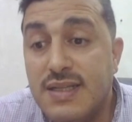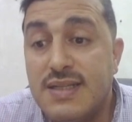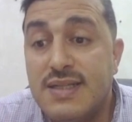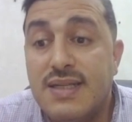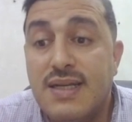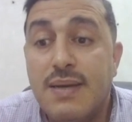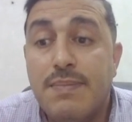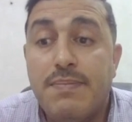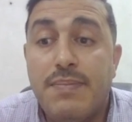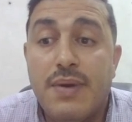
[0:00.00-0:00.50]

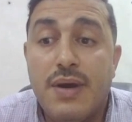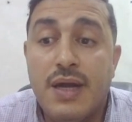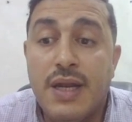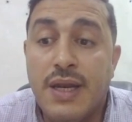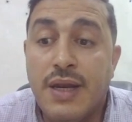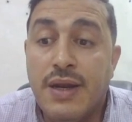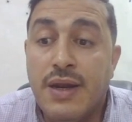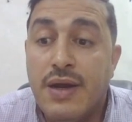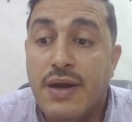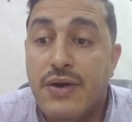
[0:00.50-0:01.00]
step
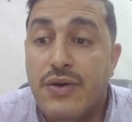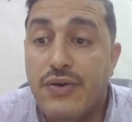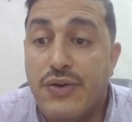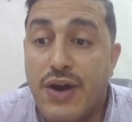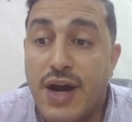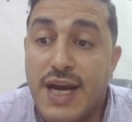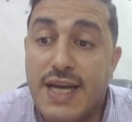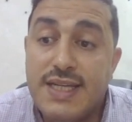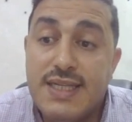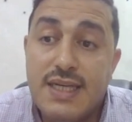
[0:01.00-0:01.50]
in
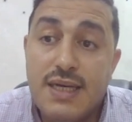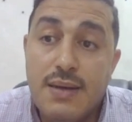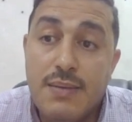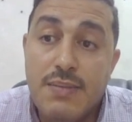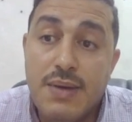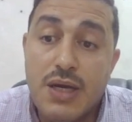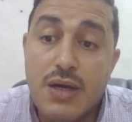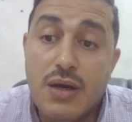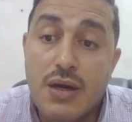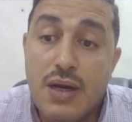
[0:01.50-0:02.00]
right
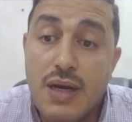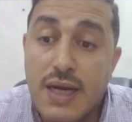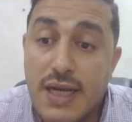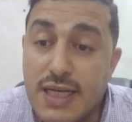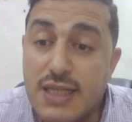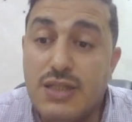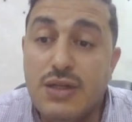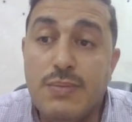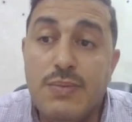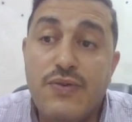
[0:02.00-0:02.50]

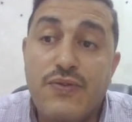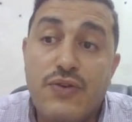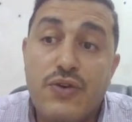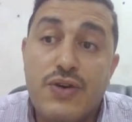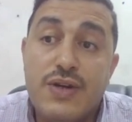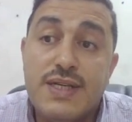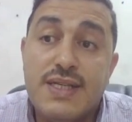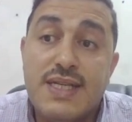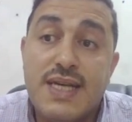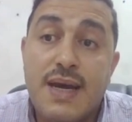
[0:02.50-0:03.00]
hemicolectomy, for
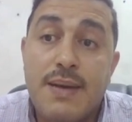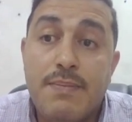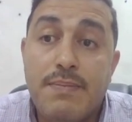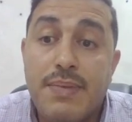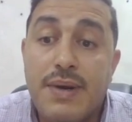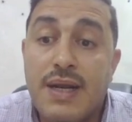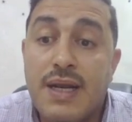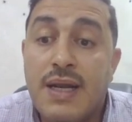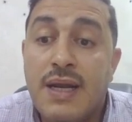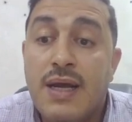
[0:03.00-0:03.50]

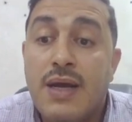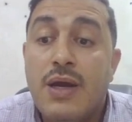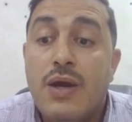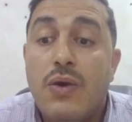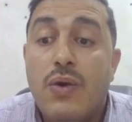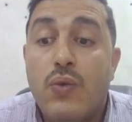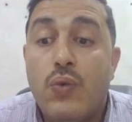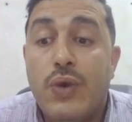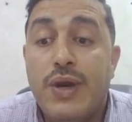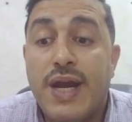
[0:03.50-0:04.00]
example,
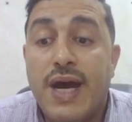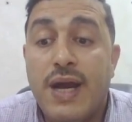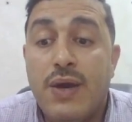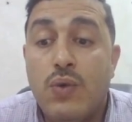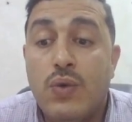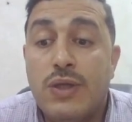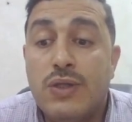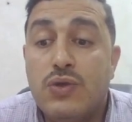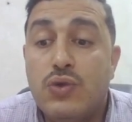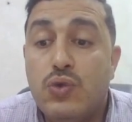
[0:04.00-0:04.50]
when I
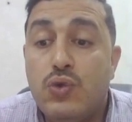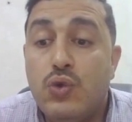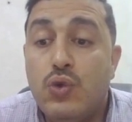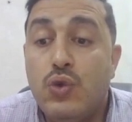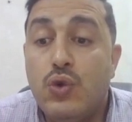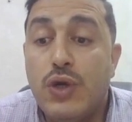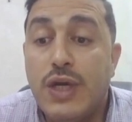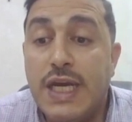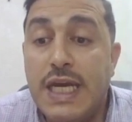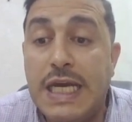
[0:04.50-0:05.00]
want to
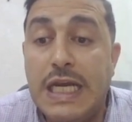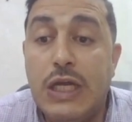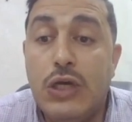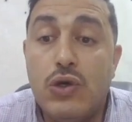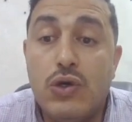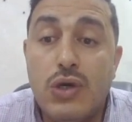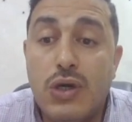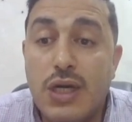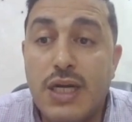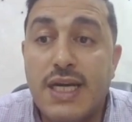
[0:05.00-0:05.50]
do
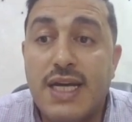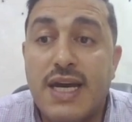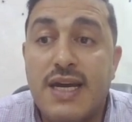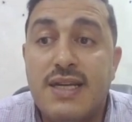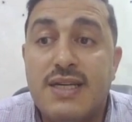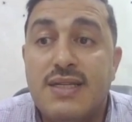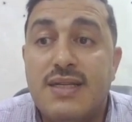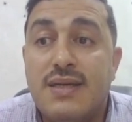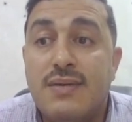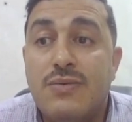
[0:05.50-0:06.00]
ileocolic
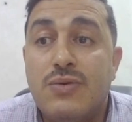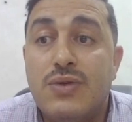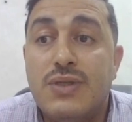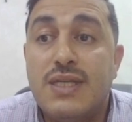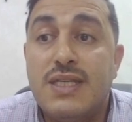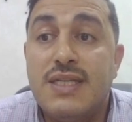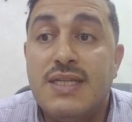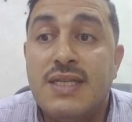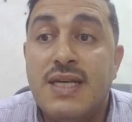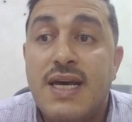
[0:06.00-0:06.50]

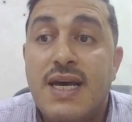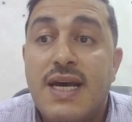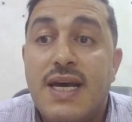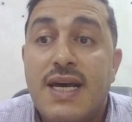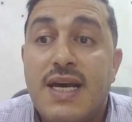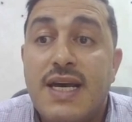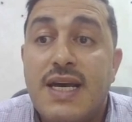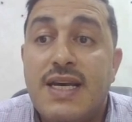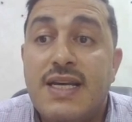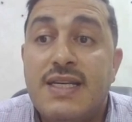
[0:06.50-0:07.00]
anastomosis,
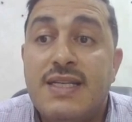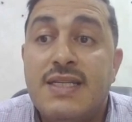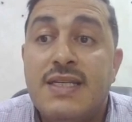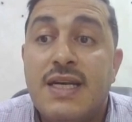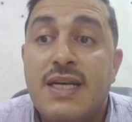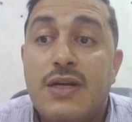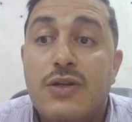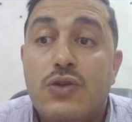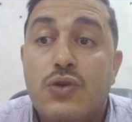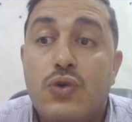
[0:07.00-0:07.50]
is
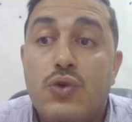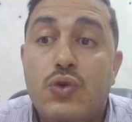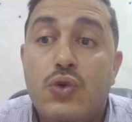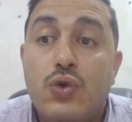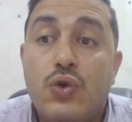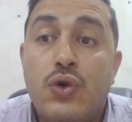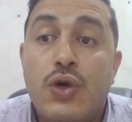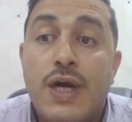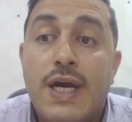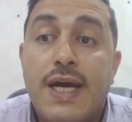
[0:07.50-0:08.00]
to
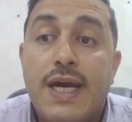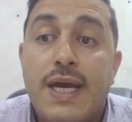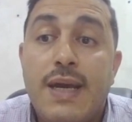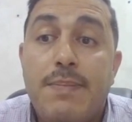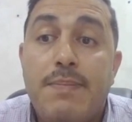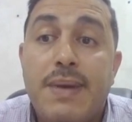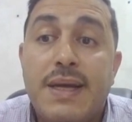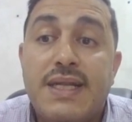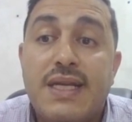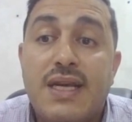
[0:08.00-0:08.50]
do
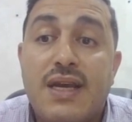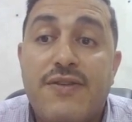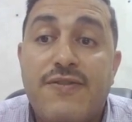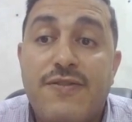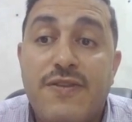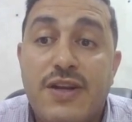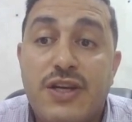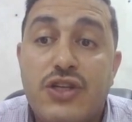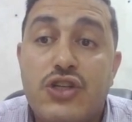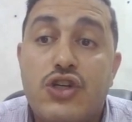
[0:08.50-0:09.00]
hepatic
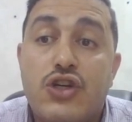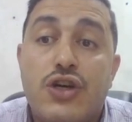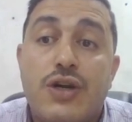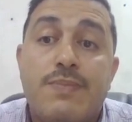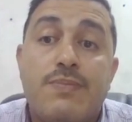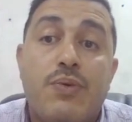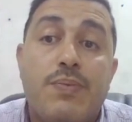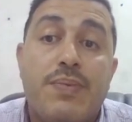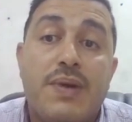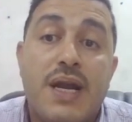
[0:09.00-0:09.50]
flexure
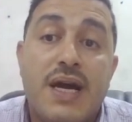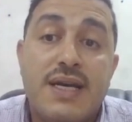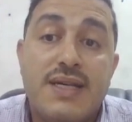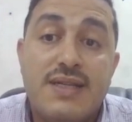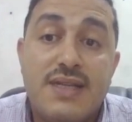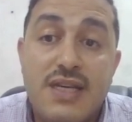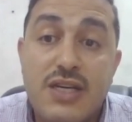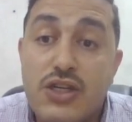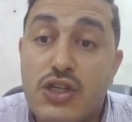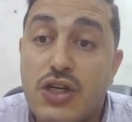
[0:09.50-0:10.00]

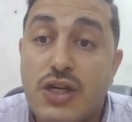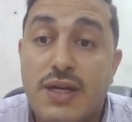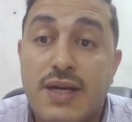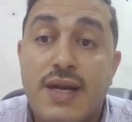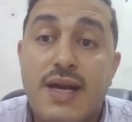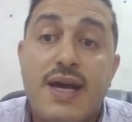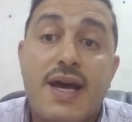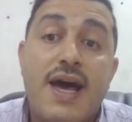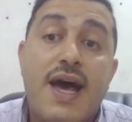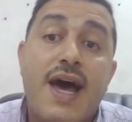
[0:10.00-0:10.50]
mobilization,
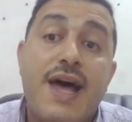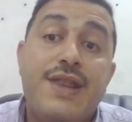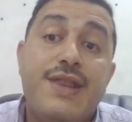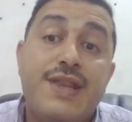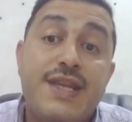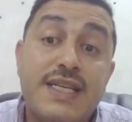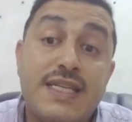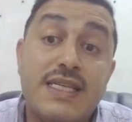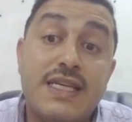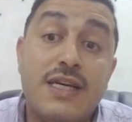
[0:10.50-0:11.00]
and
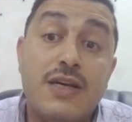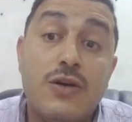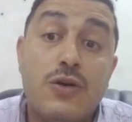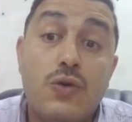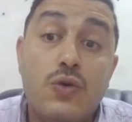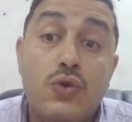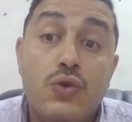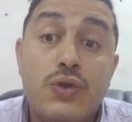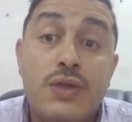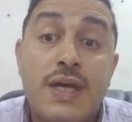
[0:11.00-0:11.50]
this
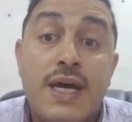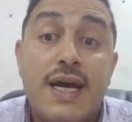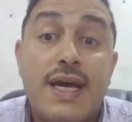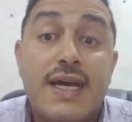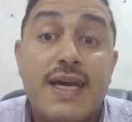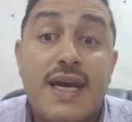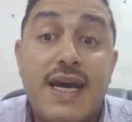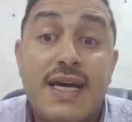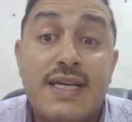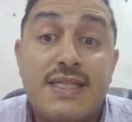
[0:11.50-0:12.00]
include
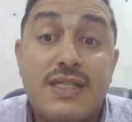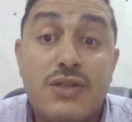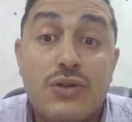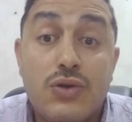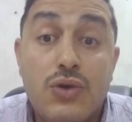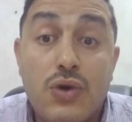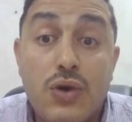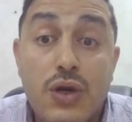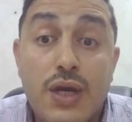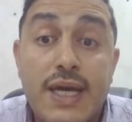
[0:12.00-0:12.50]

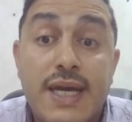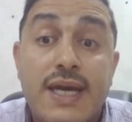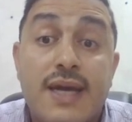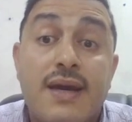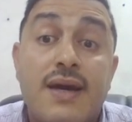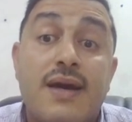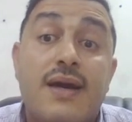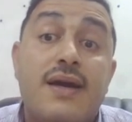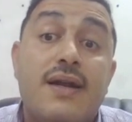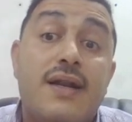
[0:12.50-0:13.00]
gastrocolic
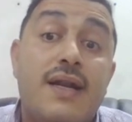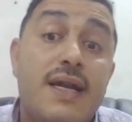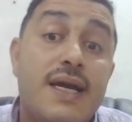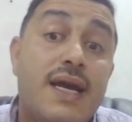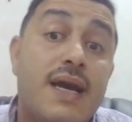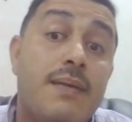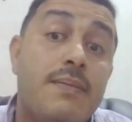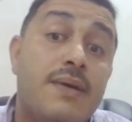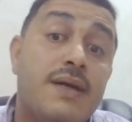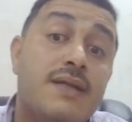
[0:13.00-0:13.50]

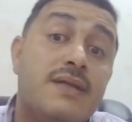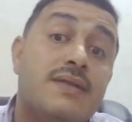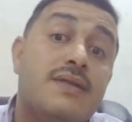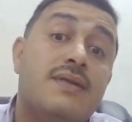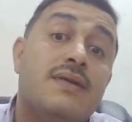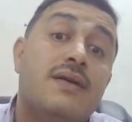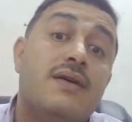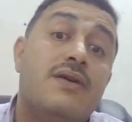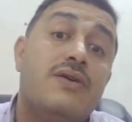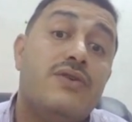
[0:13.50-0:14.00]
ligament
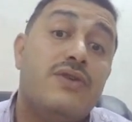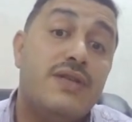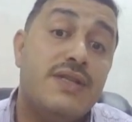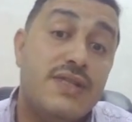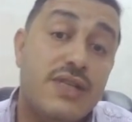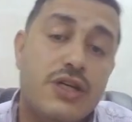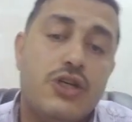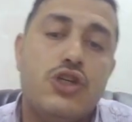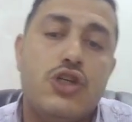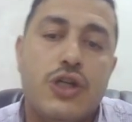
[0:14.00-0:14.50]

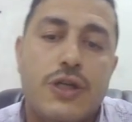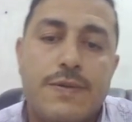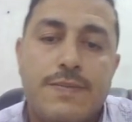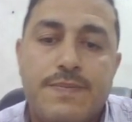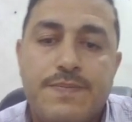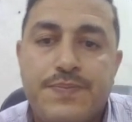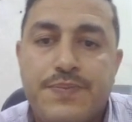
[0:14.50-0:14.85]
resection.